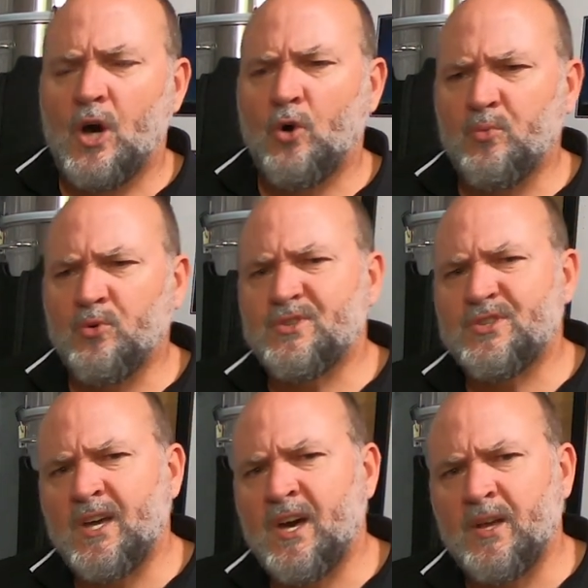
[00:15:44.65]
I want to brew a
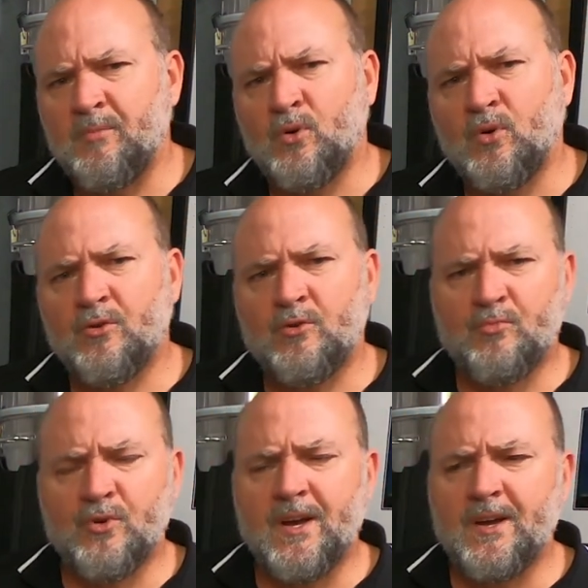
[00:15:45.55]
stout, a porter, a
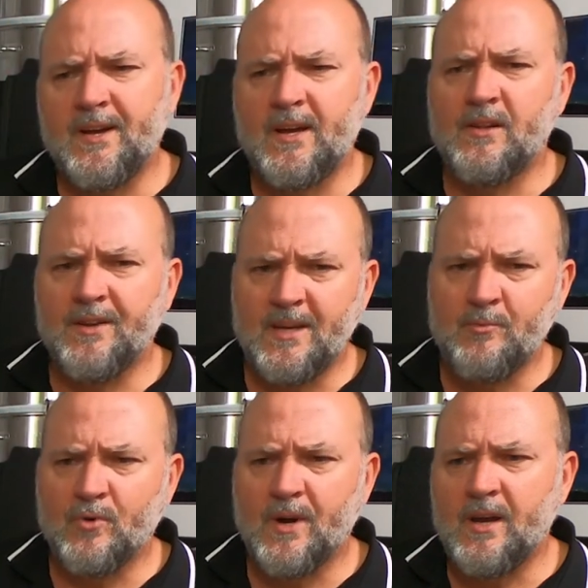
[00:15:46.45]
brown ale, an
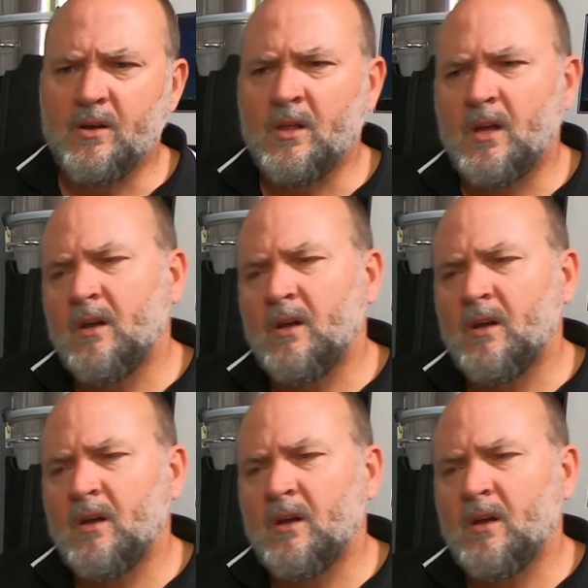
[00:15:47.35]
amber ale.